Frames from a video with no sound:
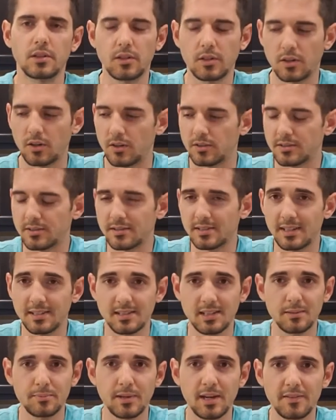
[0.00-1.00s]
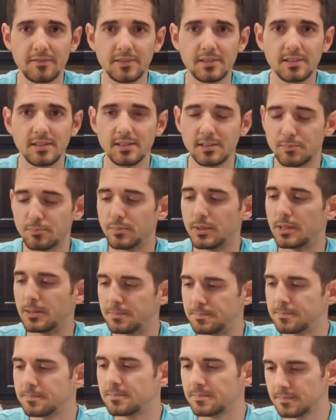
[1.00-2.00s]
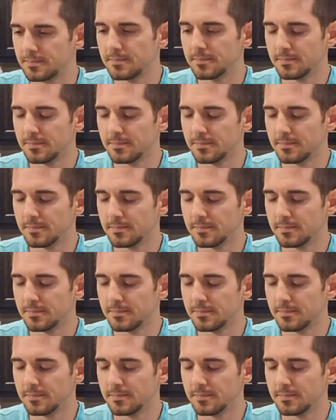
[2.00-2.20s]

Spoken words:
causes that type of aftertaste, but